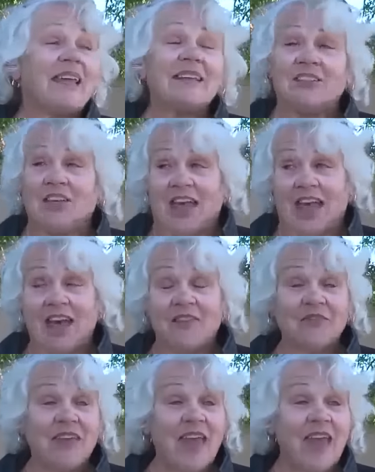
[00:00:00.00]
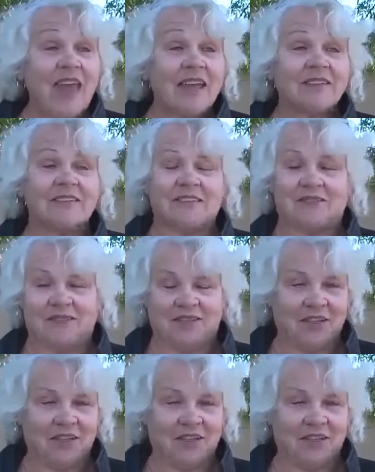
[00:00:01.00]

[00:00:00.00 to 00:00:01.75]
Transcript: you have gangs, the